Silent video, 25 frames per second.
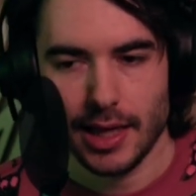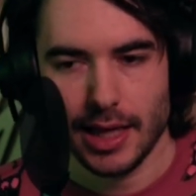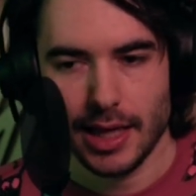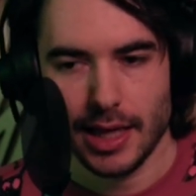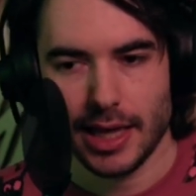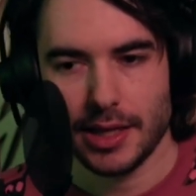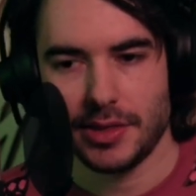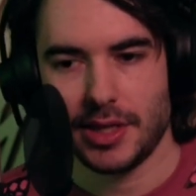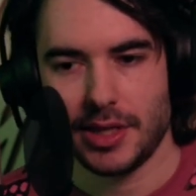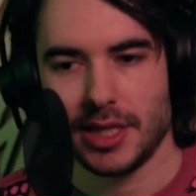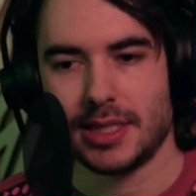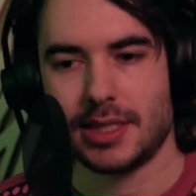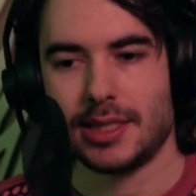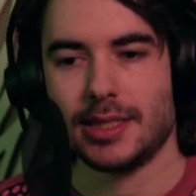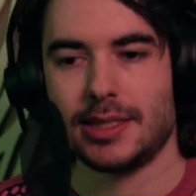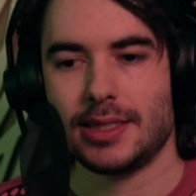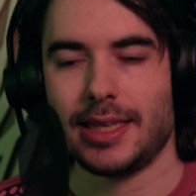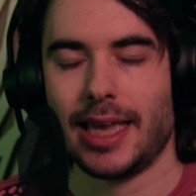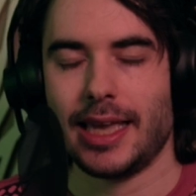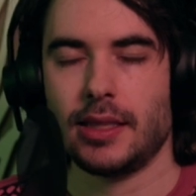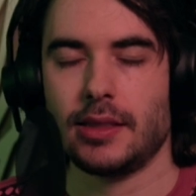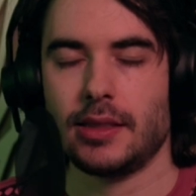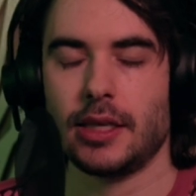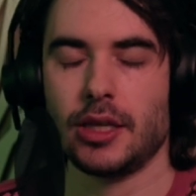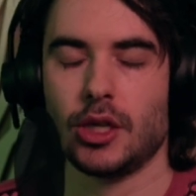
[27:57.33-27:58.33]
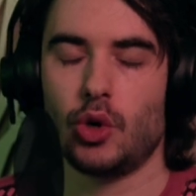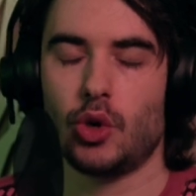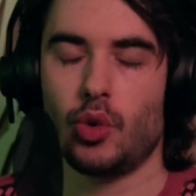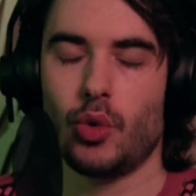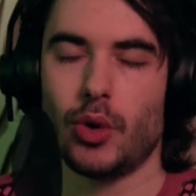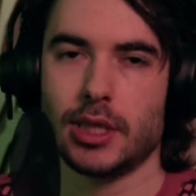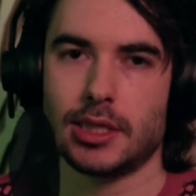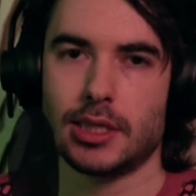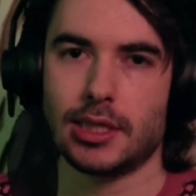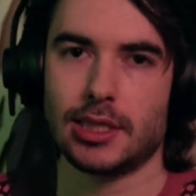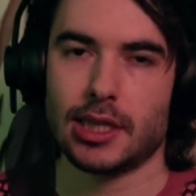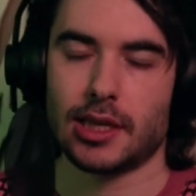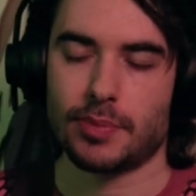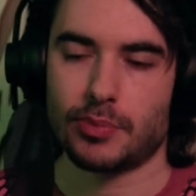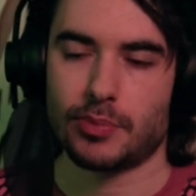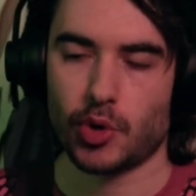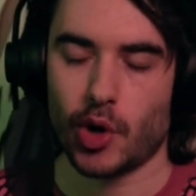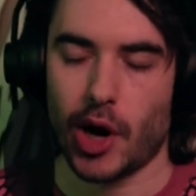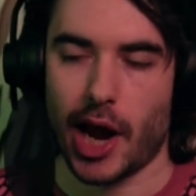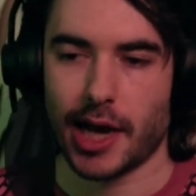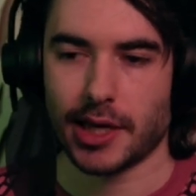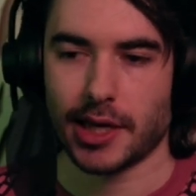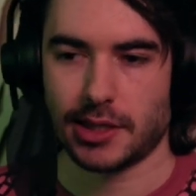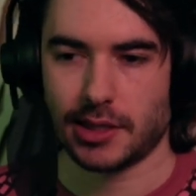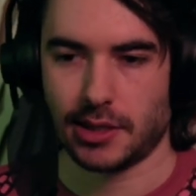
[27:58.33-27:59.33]
And this is a linguistic
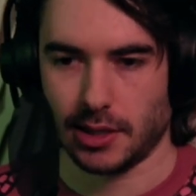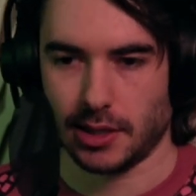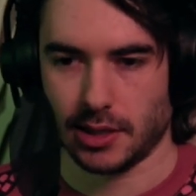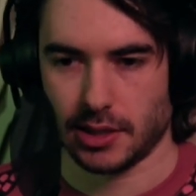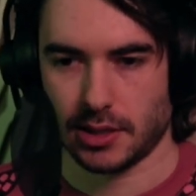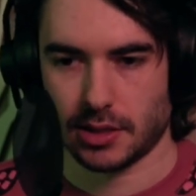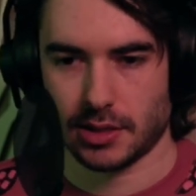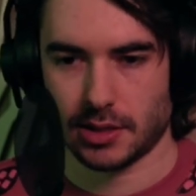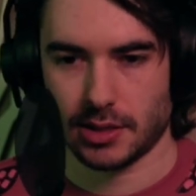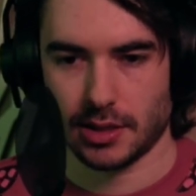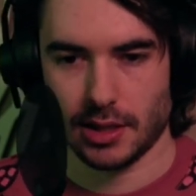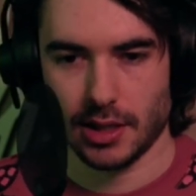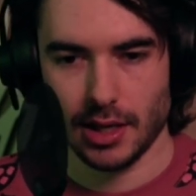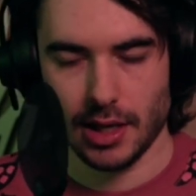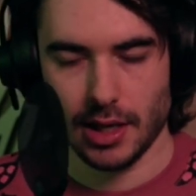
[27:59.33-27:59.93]
process,